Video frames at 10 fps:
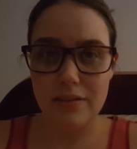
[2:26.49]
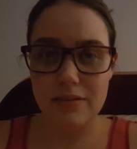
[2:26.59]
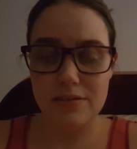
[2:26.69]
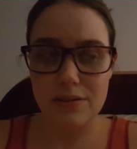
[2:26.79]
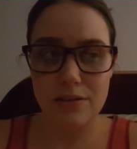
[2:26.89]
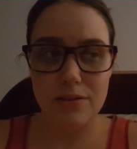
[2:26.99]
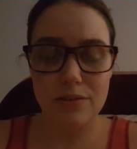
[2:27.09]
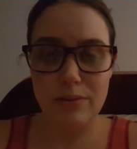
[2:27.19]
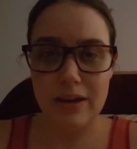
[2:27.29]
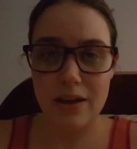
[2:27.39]
so
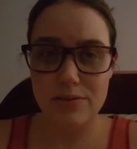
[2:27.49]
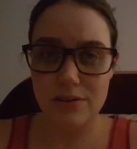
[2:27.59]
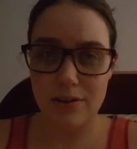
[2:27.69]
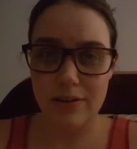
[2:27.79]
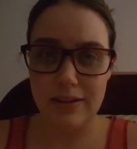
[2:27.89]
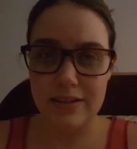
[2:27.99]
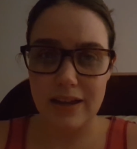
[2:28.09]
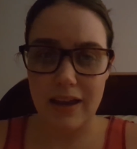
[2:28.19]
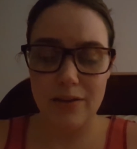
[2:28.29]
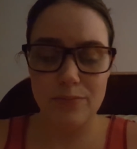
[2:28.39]
three hours total a
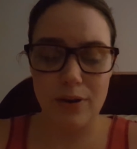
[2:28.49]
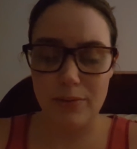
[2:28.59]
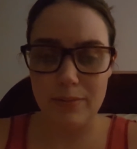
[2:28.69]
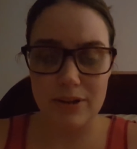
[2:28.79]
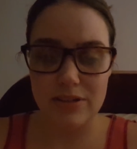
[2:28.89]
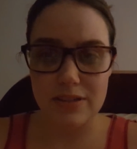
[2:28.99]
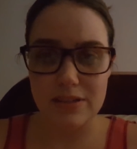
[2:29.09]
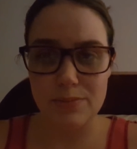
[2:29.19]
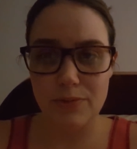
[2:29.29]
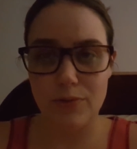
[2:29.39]
day. I've probably mentioned
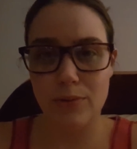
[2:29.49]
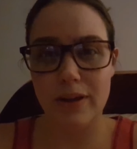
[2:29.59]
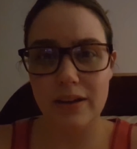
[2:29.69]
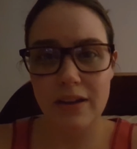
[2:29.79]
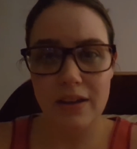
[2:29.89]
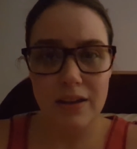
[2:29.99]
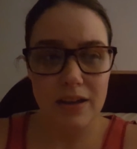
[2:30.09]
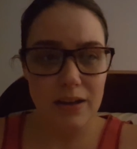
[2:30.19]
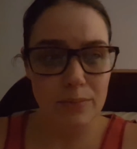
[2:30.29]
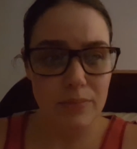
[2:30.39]
this before, but
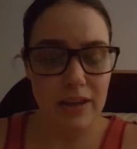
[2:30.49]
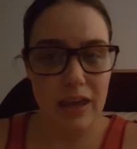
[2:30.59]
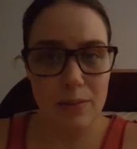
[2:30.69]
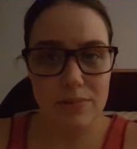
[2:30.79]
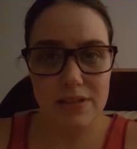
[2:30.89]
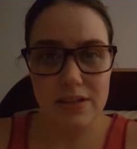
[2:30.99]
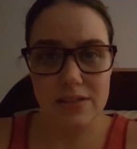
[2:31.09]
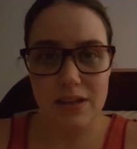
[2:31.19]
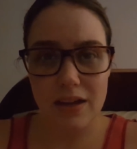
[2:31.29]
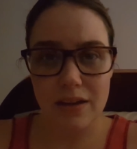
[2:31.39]
um, my campus
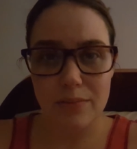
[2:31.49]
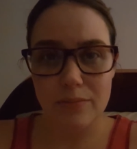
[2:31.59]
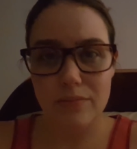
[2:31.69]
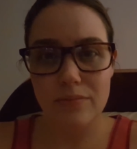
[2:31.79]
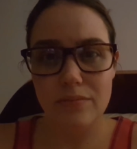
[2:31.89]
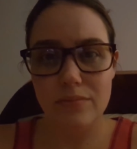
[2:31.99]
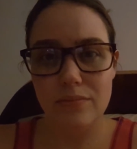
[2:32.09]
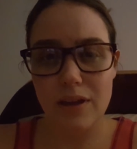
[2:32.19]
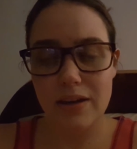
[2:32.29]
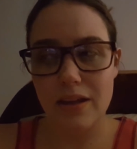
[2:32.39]
um,
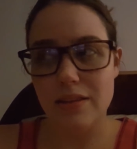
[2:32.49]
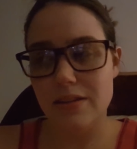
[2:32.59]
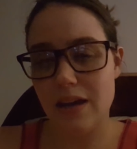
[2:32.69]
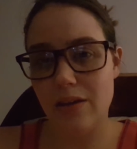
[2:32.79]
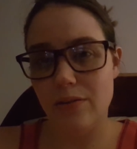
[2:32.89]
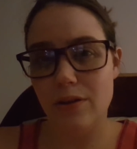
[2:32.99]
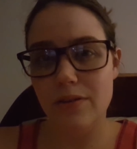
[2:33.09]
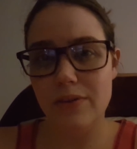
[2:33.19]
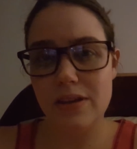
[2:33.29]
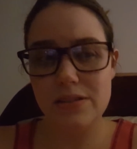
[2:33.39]
another town
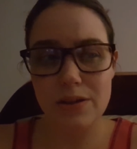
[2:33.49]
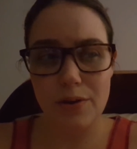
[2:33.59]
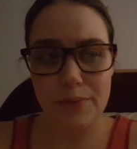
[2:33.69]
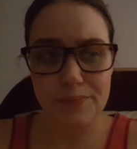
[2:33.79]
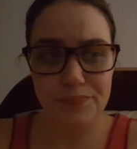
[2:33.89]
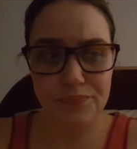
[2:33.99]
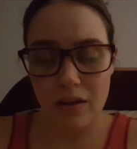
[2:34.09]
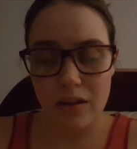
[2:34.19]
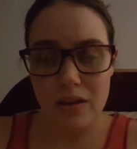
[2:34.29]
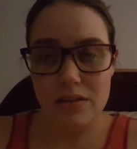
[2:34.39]
over so
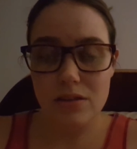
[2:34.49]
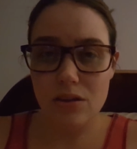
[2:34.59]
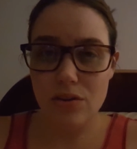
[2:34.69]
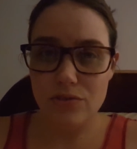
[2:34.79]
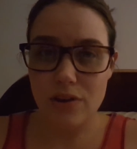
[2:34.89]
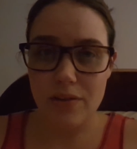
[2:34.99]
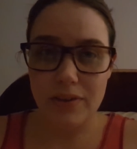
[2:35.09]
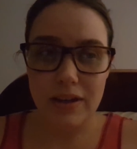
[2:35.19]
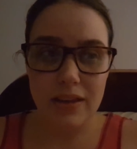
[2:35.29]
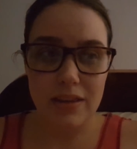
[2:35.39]
it's a lot of
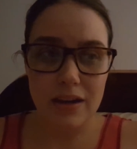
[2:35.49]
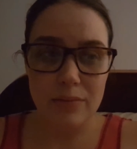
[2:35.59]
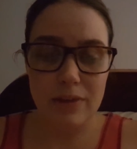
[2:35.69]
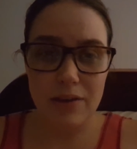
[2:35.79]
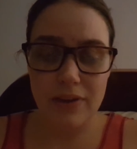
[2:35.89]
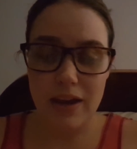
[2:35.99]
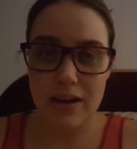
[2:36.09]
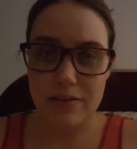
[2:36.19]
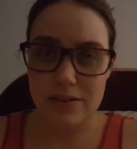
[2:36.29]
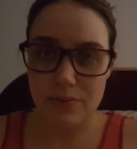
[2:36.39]
traveling and then I'm there for eight
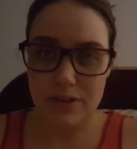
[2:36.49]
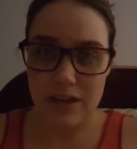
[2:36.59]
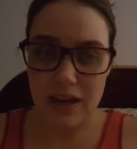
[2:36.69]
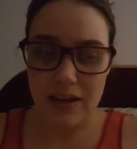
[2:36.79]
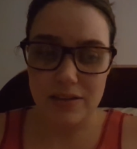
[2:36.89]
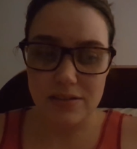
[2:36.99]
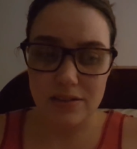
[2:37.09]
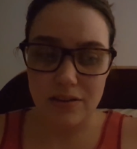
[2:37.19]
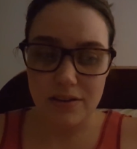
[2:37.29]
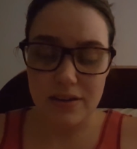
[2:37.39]
hours every day
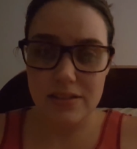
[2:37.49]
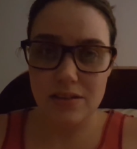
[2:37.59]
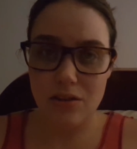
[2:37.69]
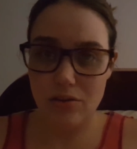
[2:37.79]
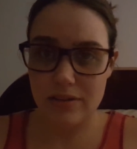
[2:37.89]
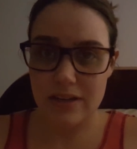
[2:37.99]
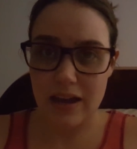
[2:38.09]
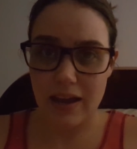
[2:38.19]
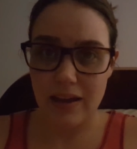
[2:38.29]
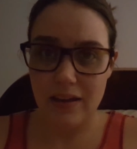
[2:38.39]
so it's a long
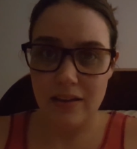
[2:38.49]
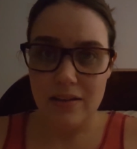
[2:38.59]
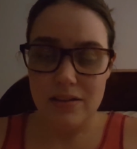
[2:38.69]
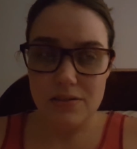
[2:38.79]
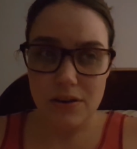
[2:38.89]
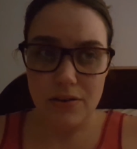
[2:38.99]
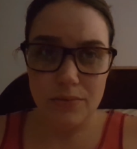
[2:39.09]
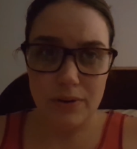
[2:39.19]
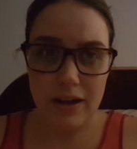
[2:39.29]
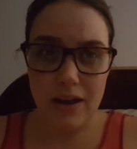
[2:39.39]
day so
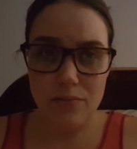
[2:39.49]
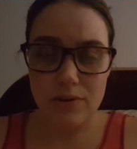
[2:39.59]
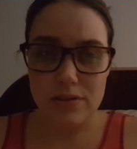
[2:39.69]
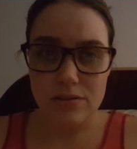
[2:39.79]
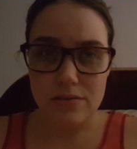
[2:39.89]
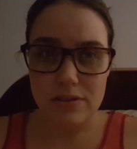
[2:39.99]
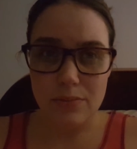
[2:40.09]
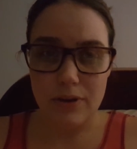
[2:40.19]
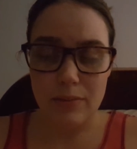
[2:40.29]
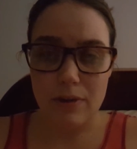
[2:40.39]
when I have res schools I
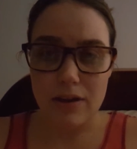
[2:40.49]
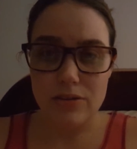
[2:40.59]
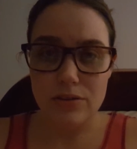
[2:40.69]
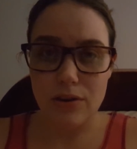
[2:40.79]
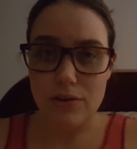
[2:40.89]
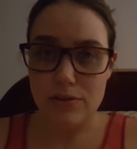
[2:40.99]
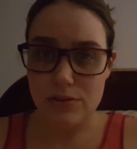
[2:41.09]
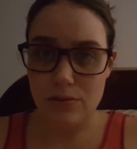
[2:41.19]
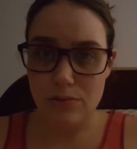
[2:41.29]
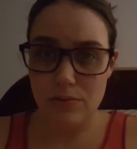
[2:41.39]
pretty much go to
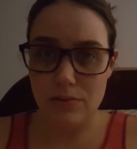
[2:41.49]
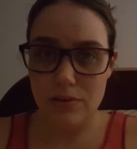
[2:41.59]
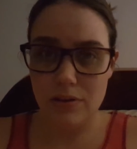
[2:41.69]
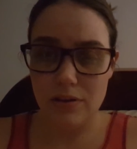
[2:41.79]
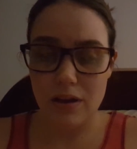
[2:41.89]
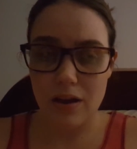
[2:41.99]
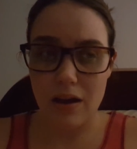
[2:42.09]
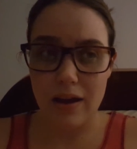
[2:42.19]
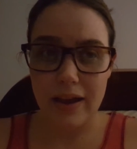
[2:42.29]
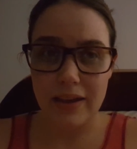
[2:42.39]
school
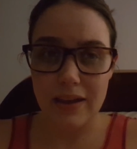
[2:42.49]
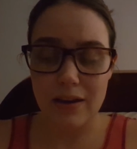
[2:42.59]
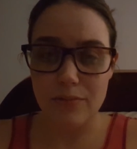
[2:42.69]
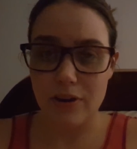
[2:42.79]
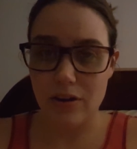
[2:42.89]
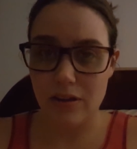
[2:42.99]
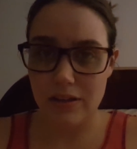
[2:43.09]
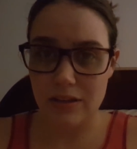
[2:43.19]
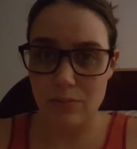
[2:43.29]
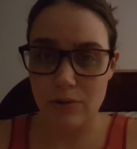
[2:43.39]
I get up very
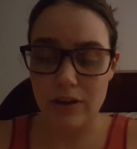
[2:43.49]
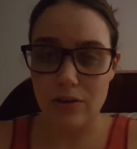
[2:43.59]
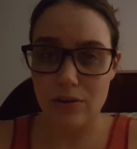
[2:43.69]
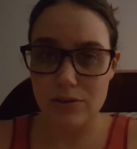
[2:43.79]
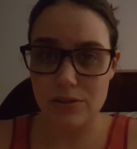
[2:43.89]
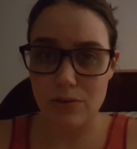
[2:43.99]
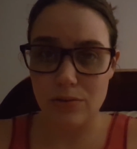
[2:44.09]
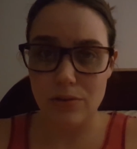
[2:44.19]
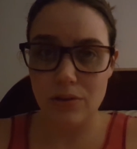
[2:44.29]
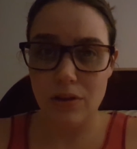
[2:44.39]
early in the morning go to
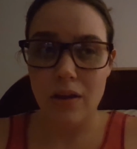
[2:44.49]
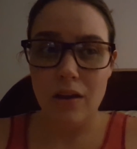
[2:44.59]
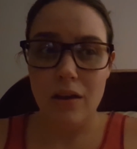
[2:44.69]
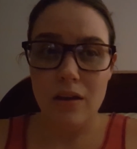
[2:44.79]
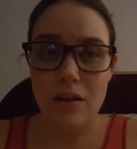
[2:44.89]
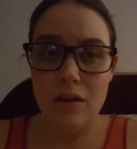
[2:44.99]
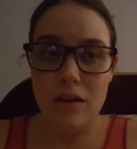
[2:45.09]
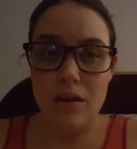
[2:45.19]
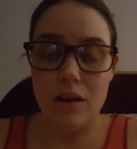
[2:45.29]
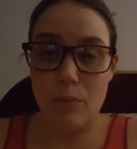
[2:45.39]
school
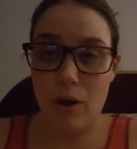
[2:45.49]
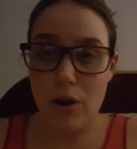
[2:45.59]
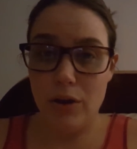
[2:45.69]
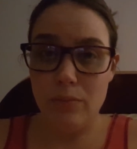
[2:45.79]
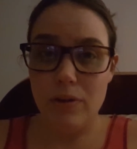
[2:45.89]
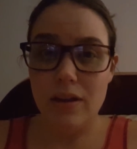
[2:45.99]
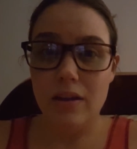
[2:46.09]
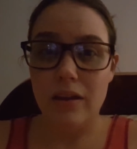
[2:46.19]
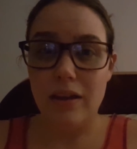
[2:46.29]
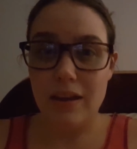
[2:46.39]
come home
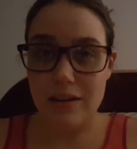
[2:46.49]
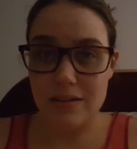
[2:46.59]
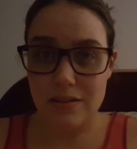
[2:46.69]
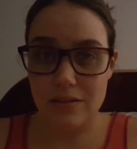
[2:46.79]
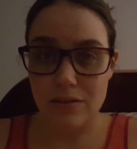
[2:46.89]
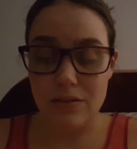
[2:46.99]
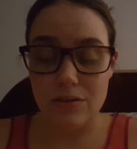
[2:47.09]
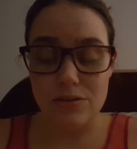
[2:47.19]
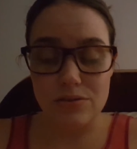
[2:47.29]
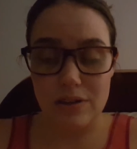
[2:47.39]
eat
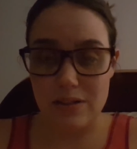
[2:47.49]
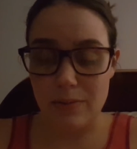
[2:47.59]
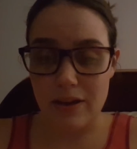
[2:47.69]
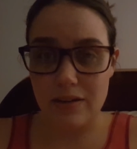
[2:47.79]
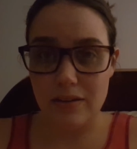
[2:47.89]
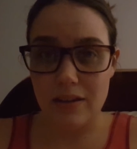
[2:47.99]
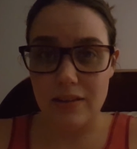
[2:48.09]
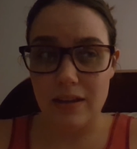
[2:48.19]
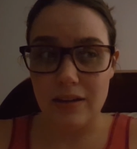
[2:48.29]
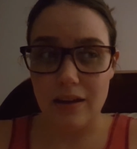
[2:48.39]
go straight to bed
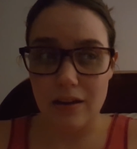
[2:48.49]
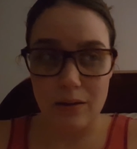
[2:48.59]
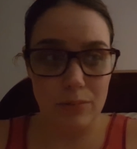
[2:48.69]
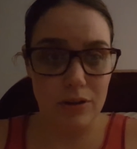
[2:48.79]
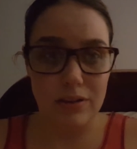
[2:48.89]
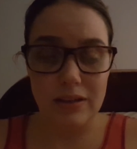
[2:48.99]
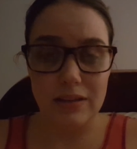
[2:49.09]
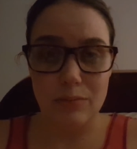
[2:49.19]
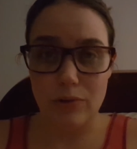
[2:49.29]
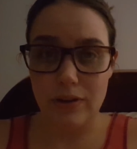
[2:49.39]
and then get up early
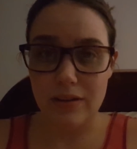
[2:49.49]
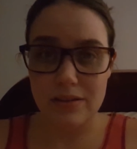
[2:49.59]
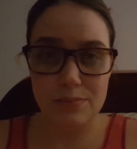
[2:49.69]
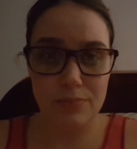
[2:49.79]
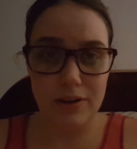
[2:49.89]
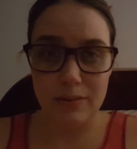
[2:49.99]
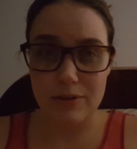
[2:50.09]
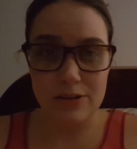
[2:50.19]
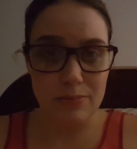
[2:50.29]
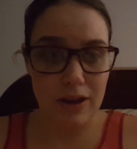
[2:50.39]
in the morning that's pretty
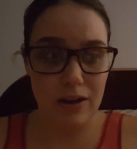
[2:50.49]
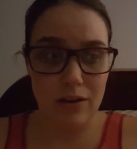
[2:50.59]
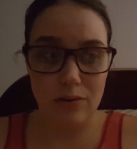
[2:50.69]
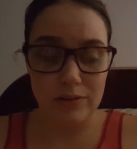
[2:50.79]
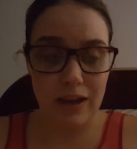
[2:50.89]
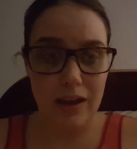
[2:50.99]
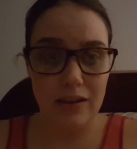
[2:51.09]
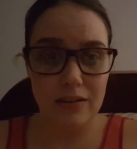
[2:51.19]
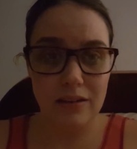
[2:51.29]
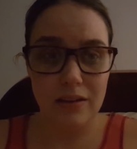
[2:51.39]
much my whole
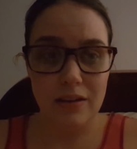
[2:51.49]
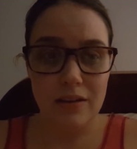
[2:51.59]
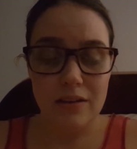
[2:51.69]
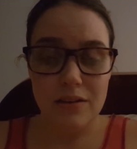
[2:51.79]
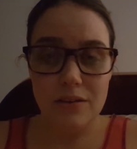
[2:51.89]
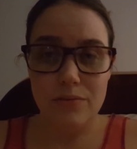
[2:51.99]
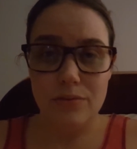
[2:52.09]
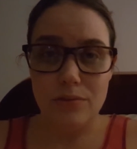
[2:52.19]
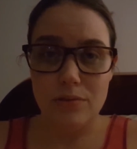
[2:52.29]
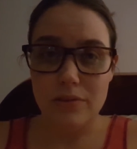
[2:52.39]
day
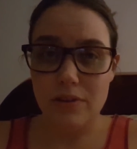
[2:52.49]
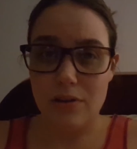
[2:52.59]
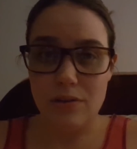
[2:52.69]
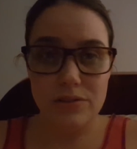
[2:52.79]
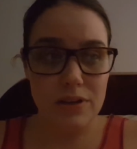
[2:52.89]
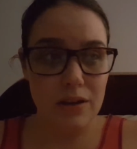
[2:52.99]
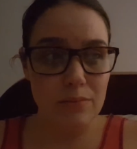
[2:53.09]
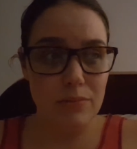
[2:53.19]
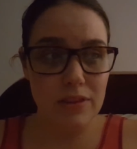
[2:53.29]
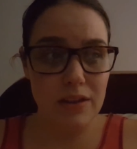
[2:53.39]
for the whole
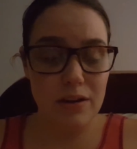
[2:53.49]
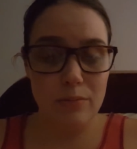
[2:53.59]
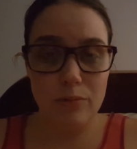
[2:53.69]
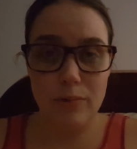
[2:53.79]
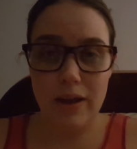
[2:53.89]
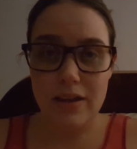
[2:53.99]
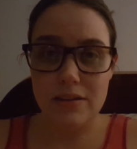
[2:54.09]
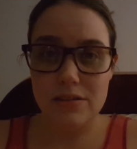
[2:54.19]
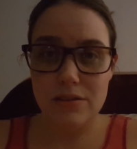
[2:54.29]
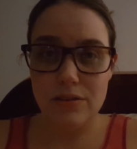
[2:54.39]
time that I'm away
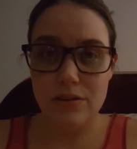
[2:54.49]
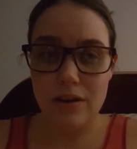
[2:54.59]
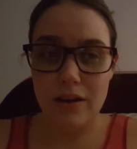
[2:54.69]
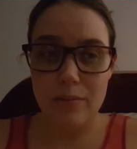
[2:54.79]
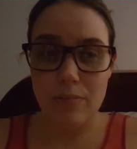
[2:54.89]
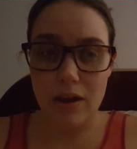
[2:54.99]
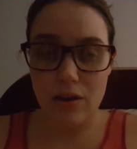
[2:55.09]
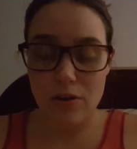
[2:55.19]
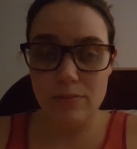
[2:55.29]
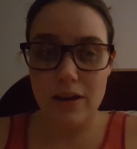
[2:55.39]
so I am back
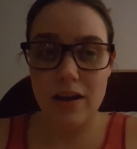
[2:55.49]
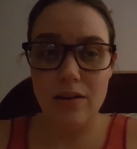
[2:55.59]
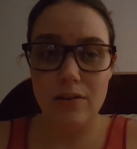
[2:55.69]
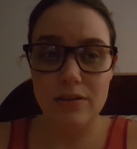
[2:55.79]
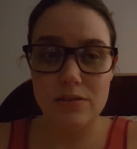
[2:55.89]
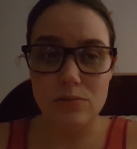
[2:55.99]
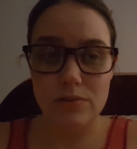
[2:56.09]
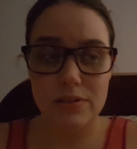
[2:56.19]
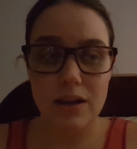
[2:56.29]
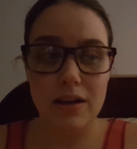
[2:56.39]
home now it's all
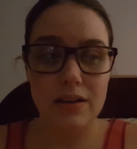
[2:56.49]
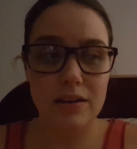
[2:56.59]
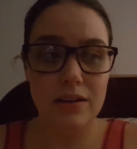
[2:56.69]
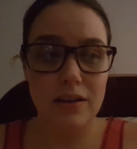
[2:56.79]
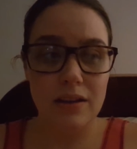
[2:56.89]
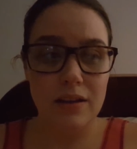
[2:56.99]
done